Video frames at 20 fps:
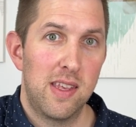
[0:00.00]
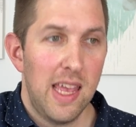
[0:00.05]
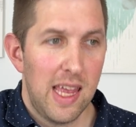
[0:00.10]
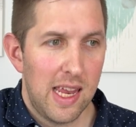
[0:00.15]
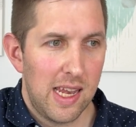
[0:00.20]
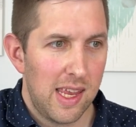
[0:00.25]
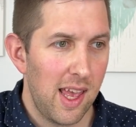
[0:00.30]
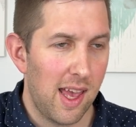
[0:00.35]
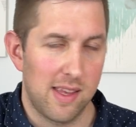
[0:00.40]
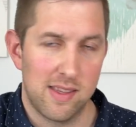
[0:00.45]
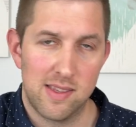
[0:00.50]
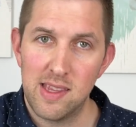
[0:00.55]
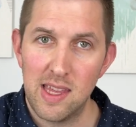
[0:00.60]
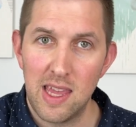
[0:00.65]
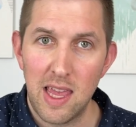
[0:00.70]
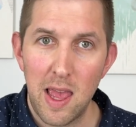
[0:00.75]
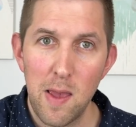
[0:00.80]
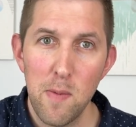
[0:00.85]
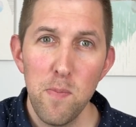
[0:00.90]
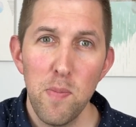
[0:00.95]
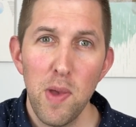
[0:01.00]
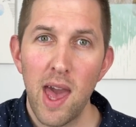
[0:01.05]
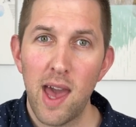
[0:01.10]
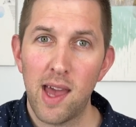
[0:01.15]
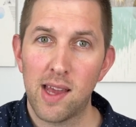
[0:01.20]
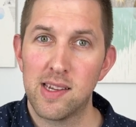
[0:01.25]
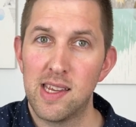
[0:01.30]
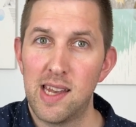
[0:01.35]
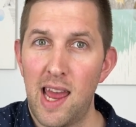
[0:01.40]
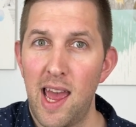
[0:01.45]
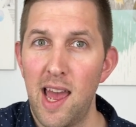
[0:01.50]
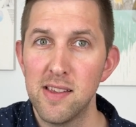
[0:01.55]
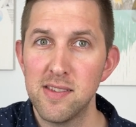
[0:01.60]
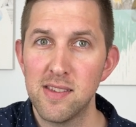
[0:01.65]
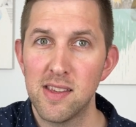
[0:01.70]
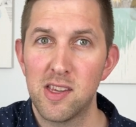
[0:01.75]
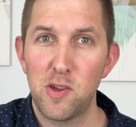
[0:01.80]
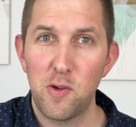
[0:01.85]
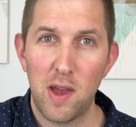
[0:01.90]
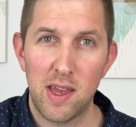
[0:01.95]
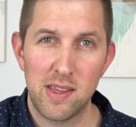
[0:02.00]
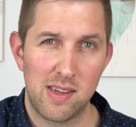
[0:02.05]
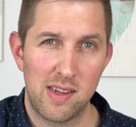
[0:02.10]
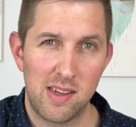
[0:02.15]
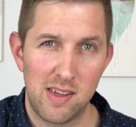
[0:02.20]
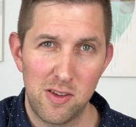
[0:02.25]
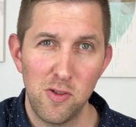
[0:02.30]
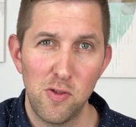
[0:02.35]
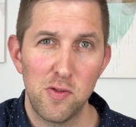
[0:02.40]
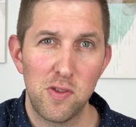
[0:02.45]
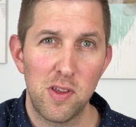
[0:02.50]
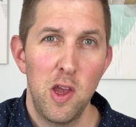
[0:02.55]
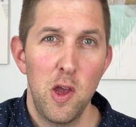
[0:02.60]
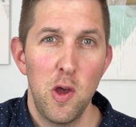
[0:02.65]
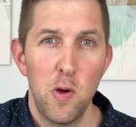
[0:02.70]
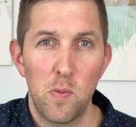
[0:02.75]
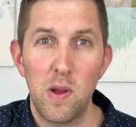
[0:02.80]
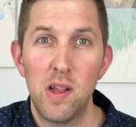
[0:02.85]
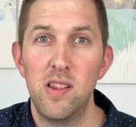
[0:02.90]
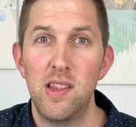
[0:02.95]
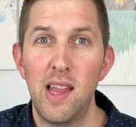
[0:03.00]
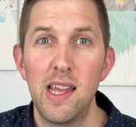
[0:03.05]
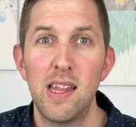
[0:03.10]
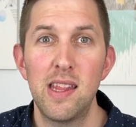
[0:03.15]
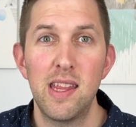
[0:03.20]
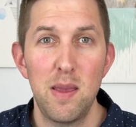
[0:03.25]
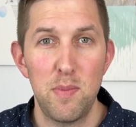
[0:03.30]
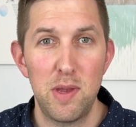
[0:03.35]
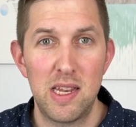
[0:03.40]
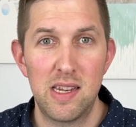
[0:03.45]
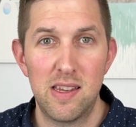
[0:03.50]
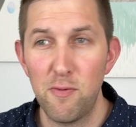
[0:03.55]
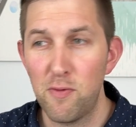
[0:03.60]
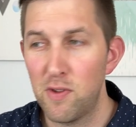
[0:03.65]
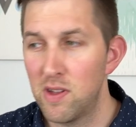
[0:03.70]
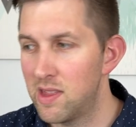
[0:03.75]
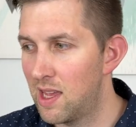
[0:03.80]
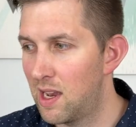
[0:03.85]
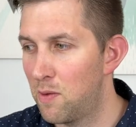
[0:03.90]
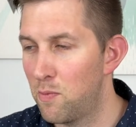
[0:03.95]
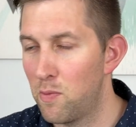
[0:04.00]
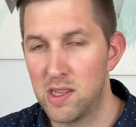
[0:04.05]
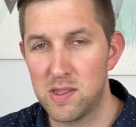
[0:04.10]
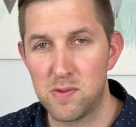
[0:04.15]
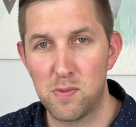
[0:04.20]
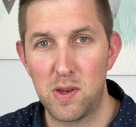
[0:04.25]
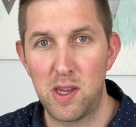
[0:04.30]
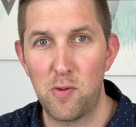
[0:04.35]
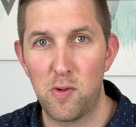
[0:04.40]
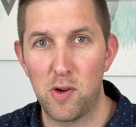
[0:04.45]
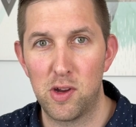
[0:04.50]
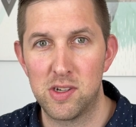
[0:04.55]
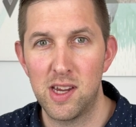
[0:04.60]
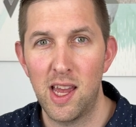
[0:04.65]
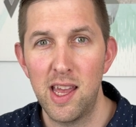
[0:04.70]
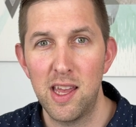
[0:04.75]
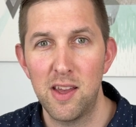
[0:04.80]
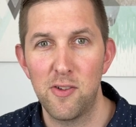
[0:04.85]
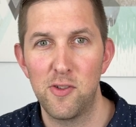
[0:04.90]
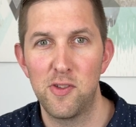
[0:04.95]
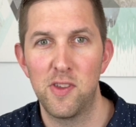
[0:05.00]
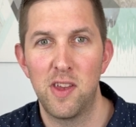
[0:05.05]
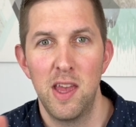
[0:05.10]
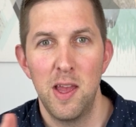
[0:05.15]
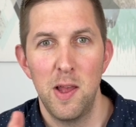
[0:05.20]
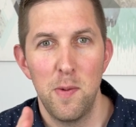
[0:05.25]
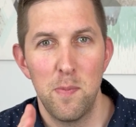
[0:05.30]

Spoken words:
And yes, the impact it has on you as an adult will likely be different than it was when you were a child,